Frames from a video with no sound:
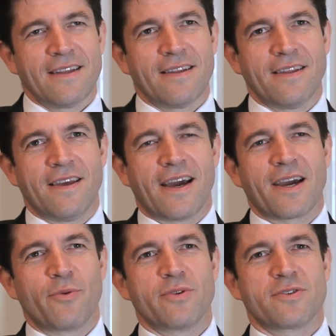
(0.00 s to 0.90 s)
The Harry
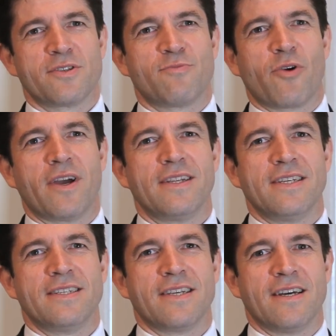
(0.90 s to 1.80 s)
Winston's brand
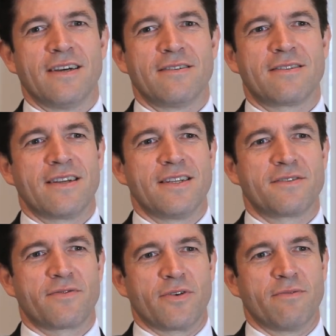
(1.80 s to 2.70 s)
is, uh, stands
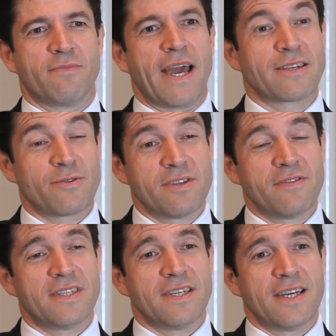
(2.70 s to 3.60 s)
for
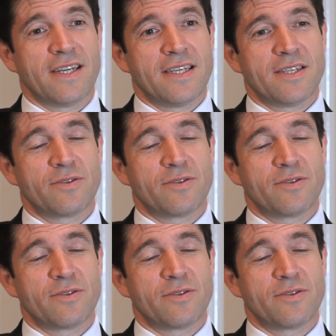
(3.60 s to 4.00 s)
exclusivity. It's